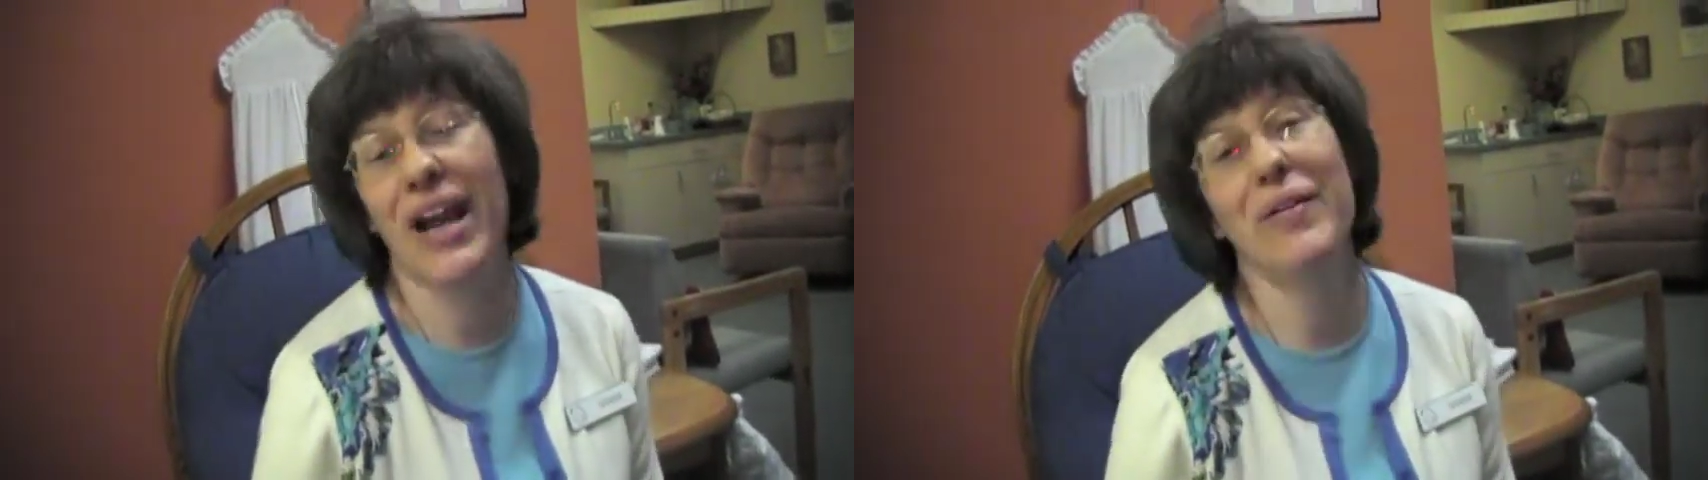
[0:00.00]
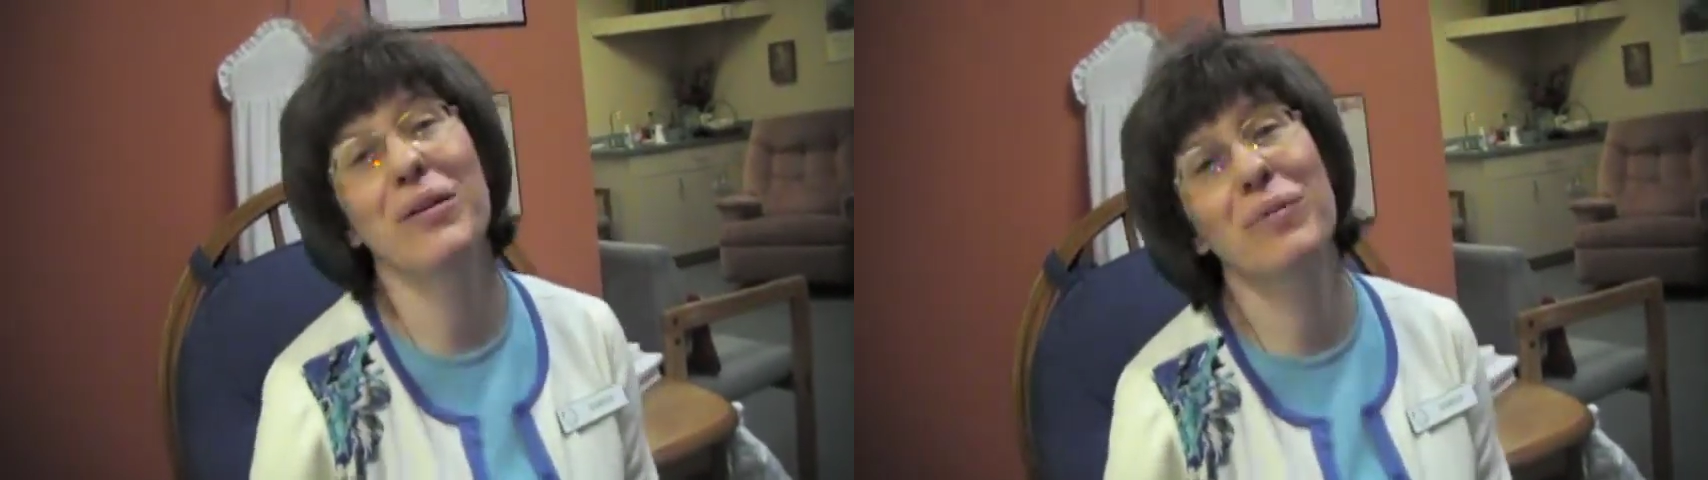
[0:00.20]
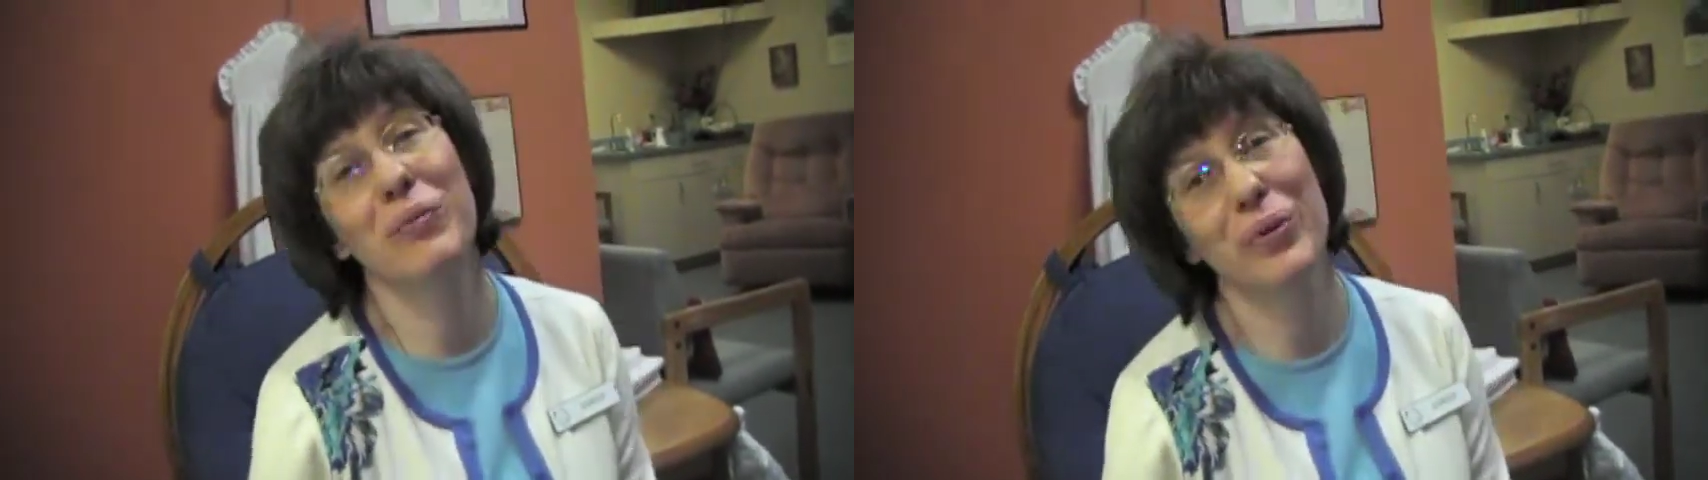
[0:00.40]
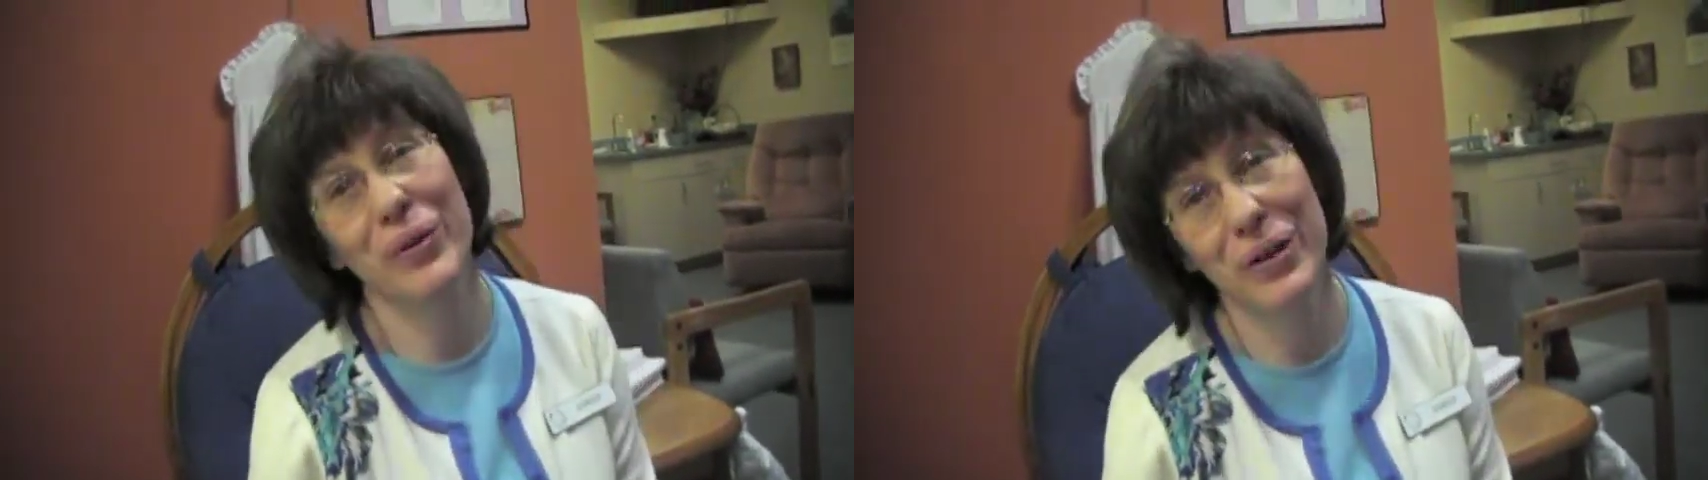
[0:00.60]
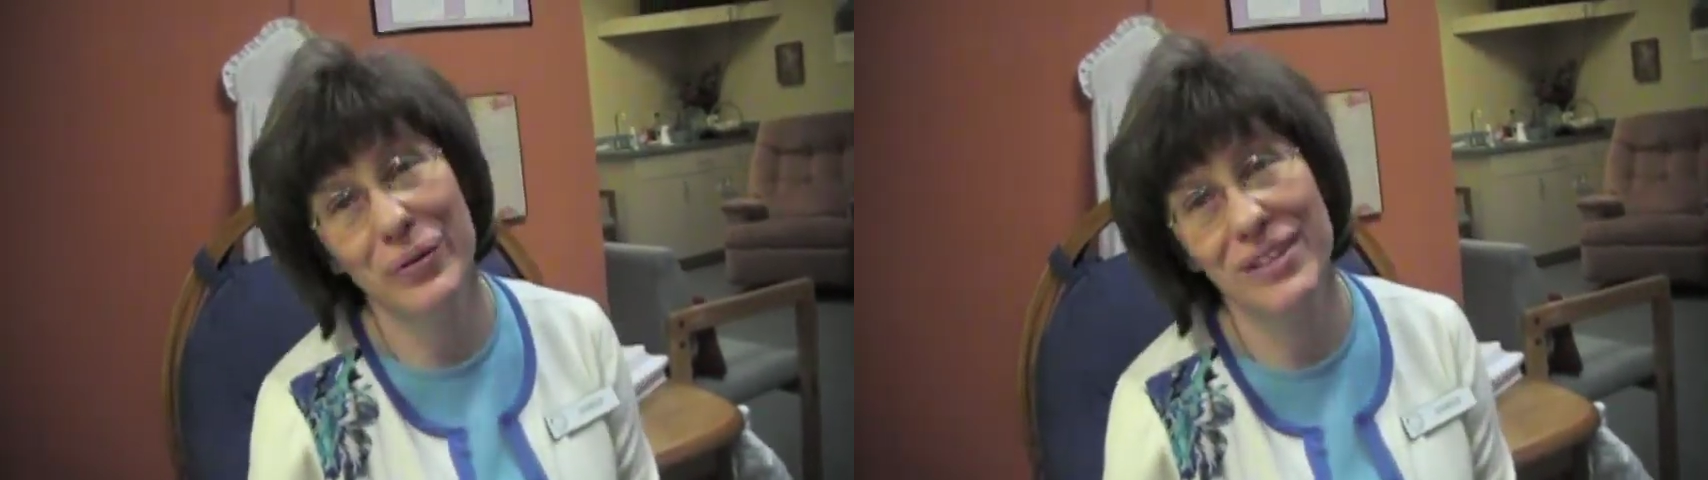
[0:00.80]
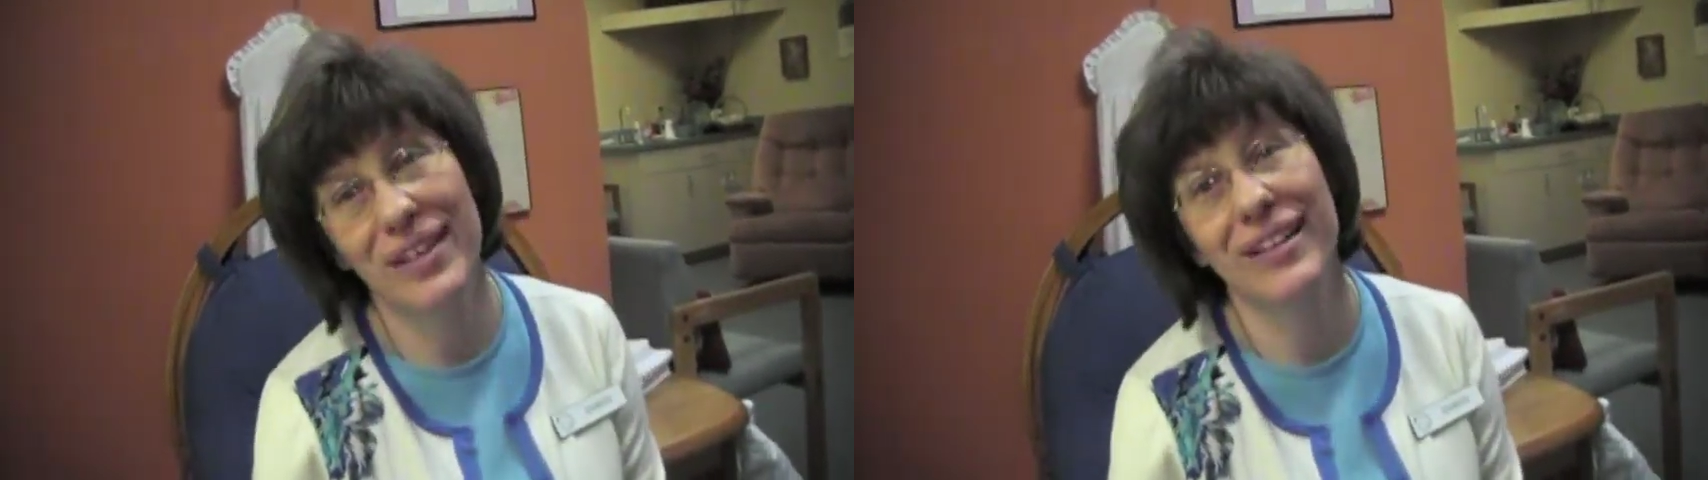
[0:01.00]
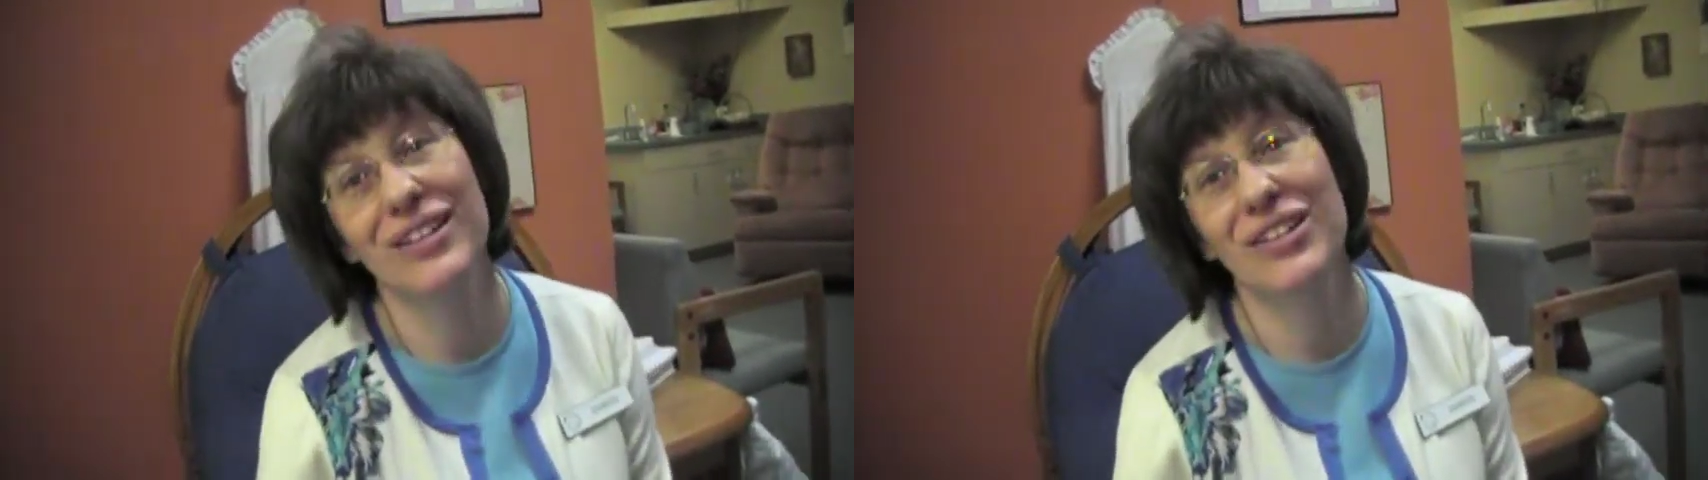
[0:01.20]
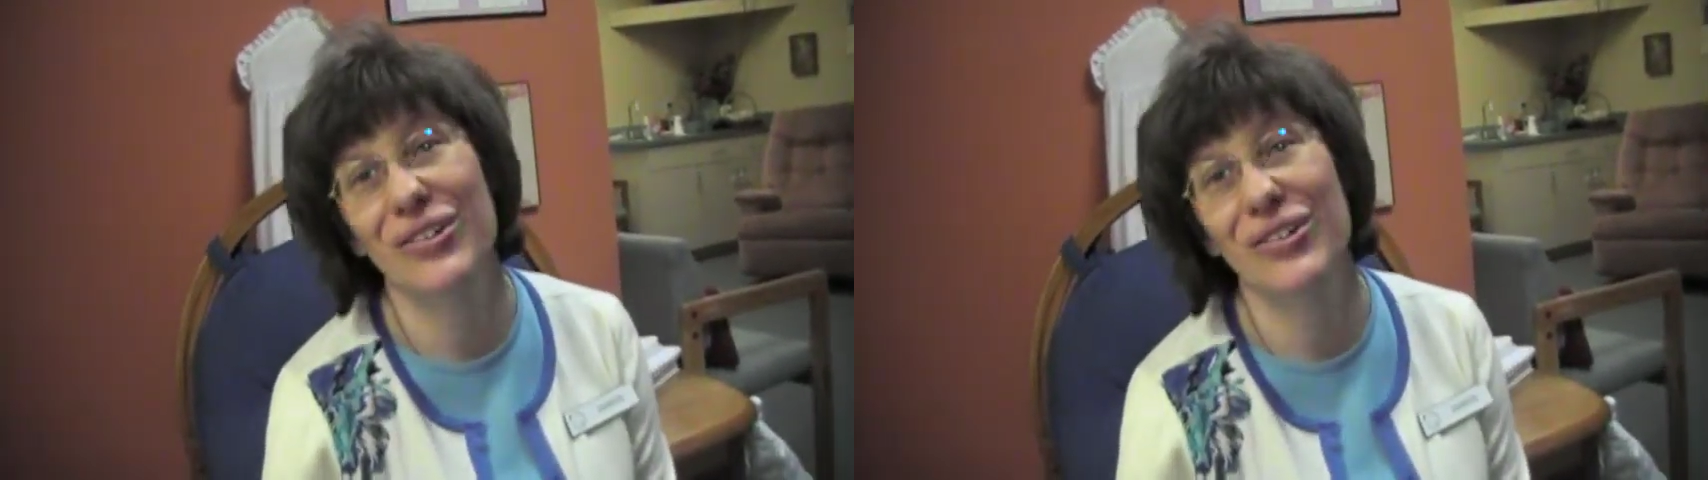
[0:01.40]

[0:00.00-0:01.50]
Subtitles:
I remember what it was like to